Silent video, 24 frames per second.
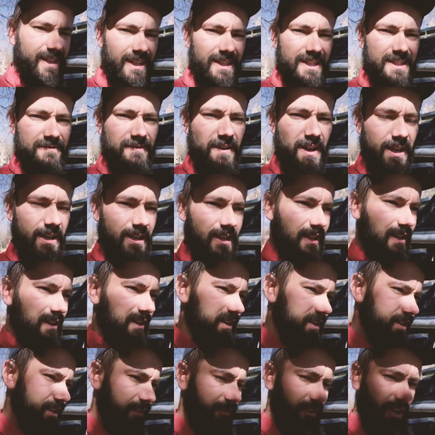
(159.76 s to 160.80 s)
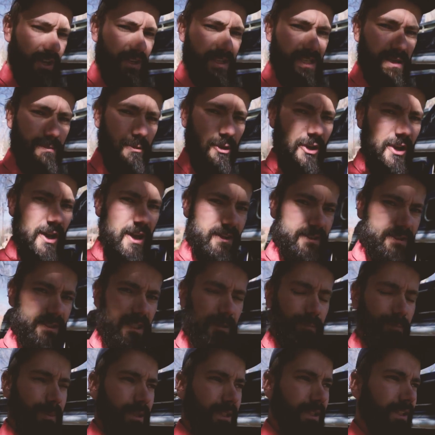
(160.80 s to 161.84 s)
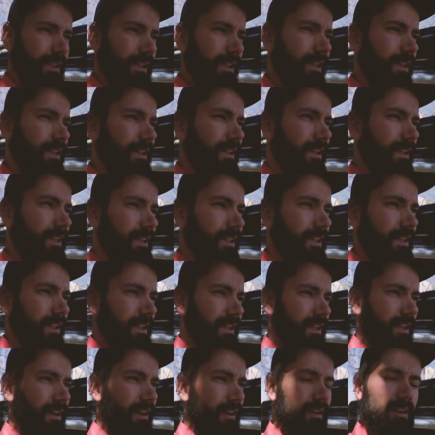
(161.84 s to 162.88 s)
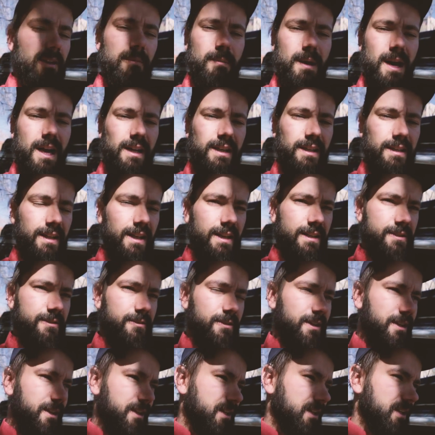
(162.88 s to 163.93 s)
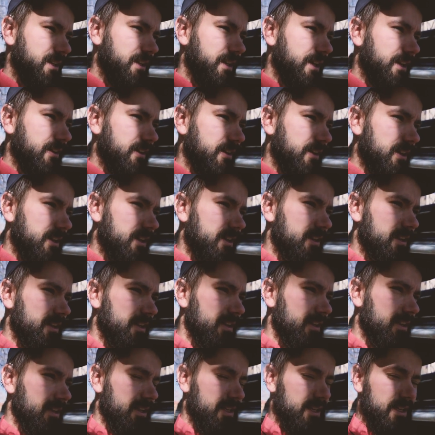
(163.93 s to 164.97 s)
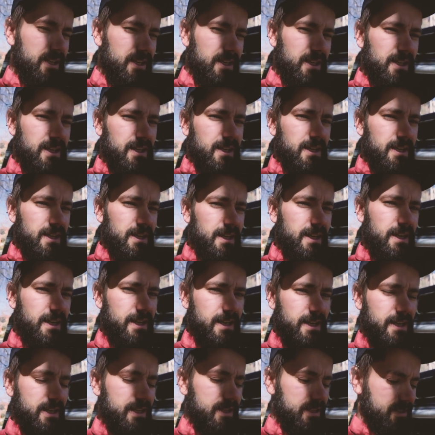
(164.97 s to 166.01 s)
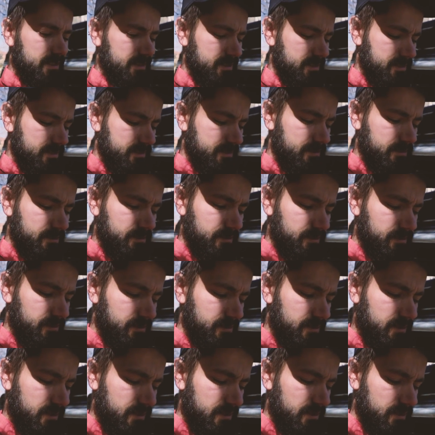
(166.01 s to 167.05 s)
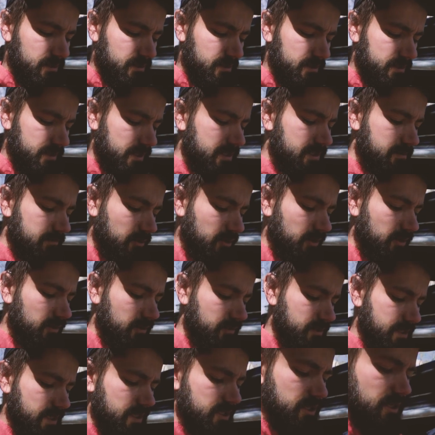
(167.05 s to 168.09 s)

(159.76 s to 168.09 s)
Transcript: it's fine here. I've got it double locked up and I'll come back and get to it later. Yeah. Get some good news, eh,